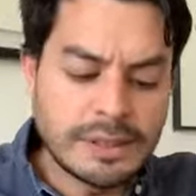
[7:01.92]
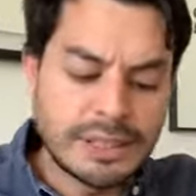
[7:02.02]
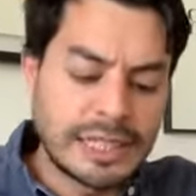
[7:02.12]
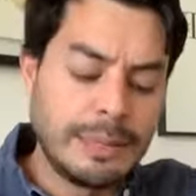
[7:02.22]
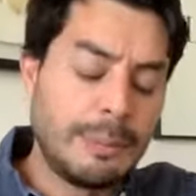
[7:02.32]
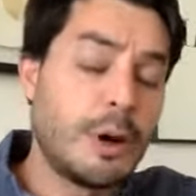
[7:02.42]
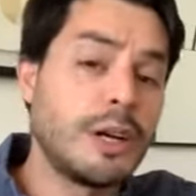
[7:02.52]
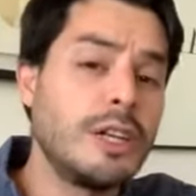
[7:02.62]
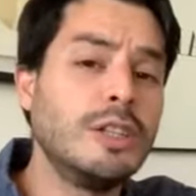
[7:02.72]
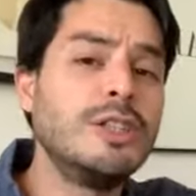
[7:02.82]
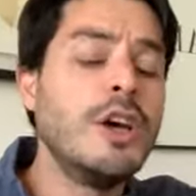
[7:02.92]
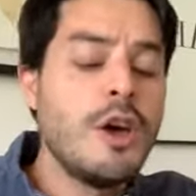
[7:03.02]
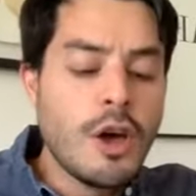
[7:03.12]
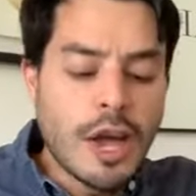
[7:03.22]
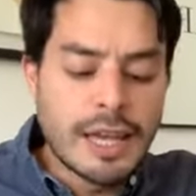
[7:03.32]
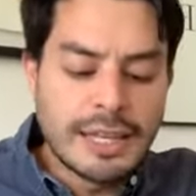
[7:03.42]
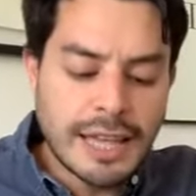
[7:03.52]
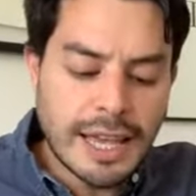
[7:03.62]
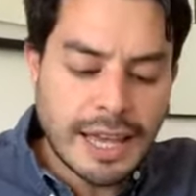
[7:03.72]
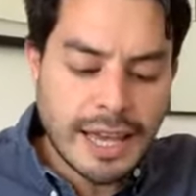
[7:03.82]
tea particles,
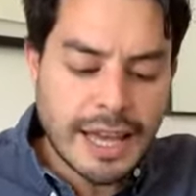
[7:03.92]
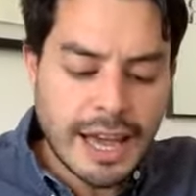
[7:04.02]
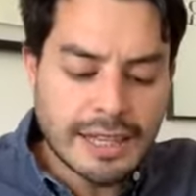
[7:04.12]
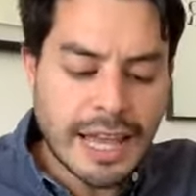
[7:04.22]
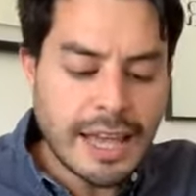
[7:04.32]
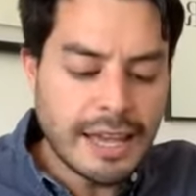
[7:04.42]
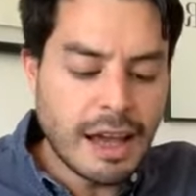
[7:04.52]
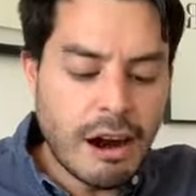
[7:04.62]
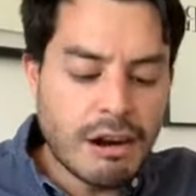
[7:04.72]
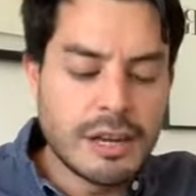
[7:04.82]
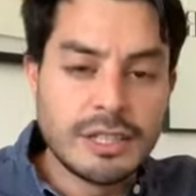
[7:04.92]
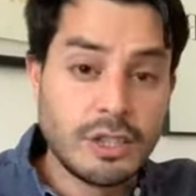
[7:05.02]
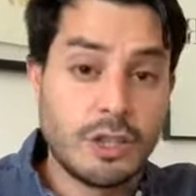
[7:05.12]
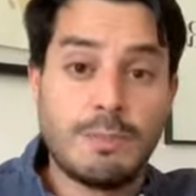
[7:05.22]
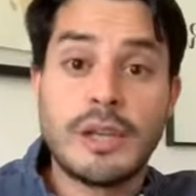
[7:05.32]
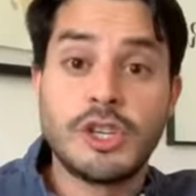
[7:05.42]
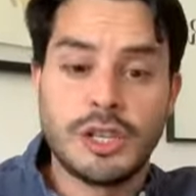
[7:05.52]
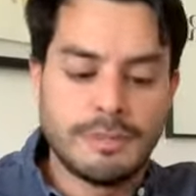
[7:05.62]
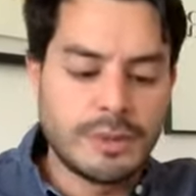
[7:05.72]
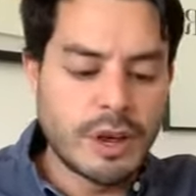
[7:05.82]
they are in
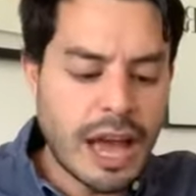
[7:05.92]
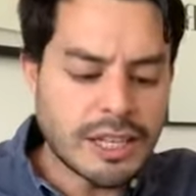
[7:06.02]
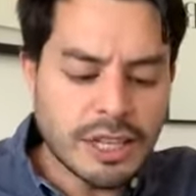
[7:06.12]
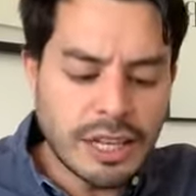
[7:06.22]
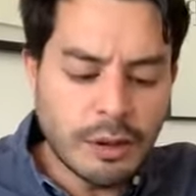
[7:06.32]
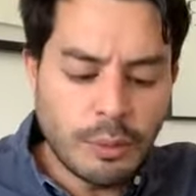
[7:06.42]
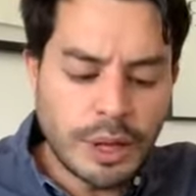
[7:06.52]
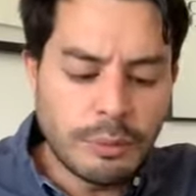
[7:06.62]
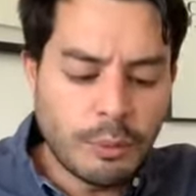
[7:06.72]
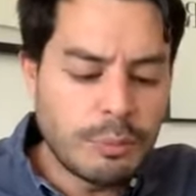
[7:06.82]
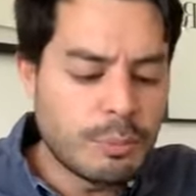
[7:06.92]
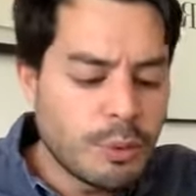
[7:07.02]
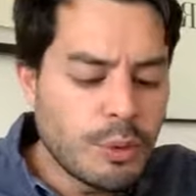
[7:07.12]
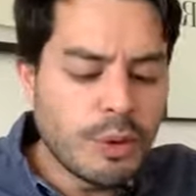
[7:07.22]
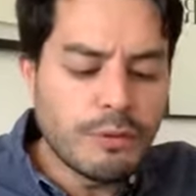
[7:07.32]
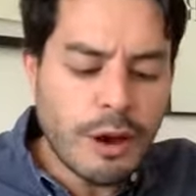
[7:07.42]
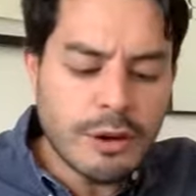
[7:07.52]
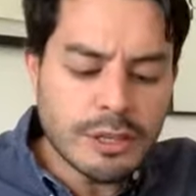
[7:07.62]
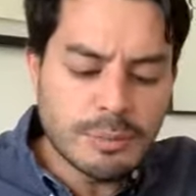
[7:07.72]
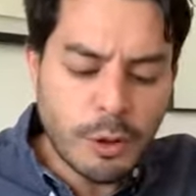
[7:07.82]
suspension. So actually we brew a
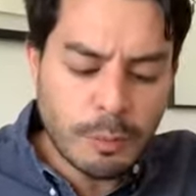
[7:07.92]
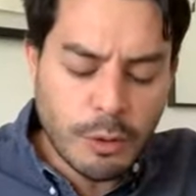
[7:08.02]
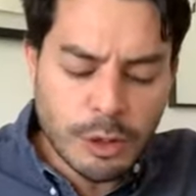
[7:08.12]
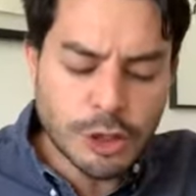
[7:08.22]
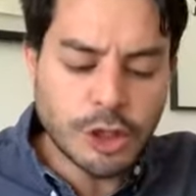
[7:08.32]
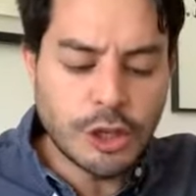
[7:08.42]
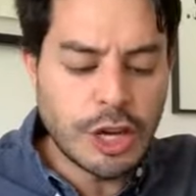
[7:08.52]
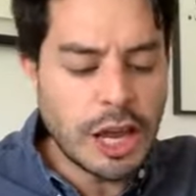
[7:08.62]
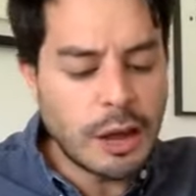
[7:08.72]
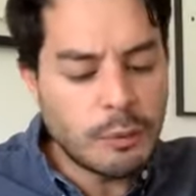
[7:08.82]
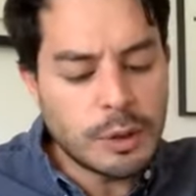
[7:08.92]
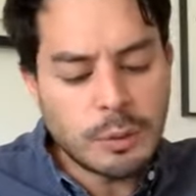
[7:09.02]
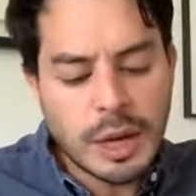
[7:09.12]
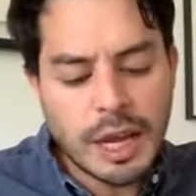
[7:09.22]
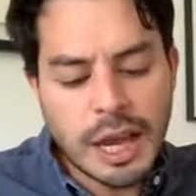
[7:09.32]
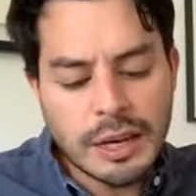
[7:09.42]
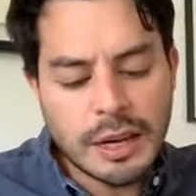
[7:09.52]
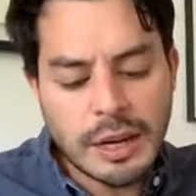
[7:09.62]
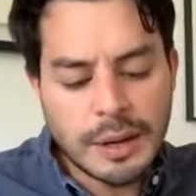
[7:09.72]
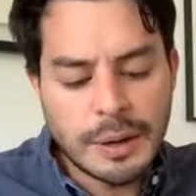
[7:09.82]
very small portion and we drink
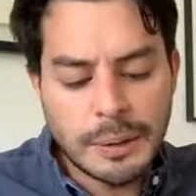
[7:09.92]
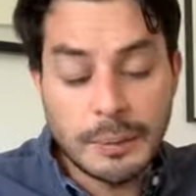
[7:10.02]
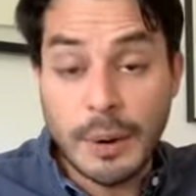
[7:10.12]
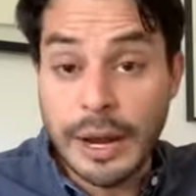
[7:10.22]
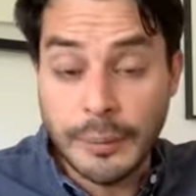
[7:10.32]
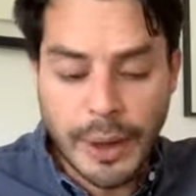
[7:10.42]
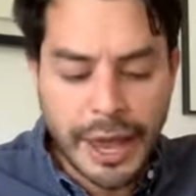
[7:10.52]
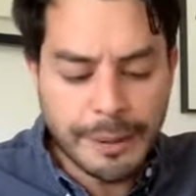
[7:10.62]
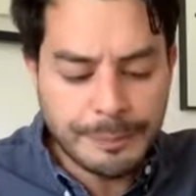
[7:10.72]
it right away.